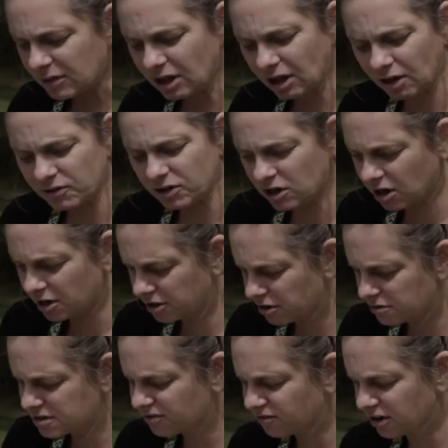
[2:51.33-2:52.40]

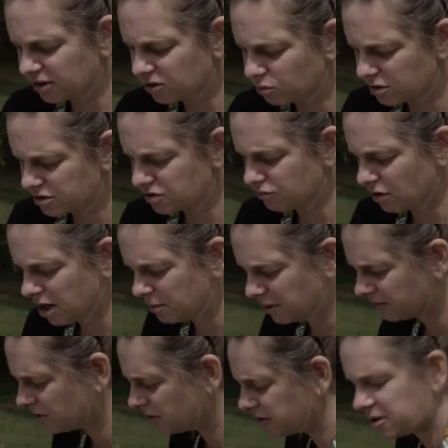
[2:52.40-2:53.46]
Avocados, find what's ripe.
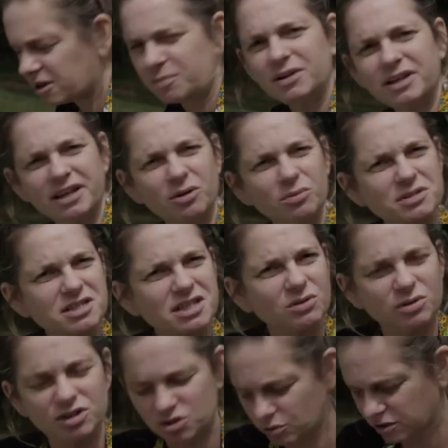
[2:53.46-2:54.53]
I've got a couple here. We'll see
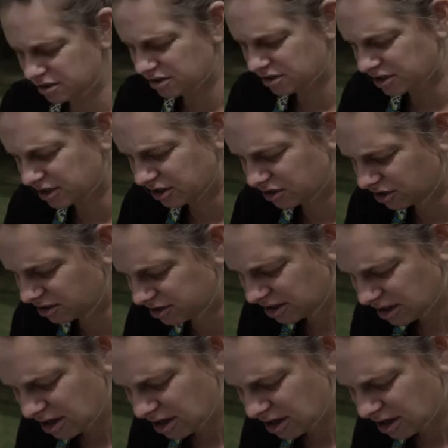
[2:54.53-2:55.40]
which one's looking good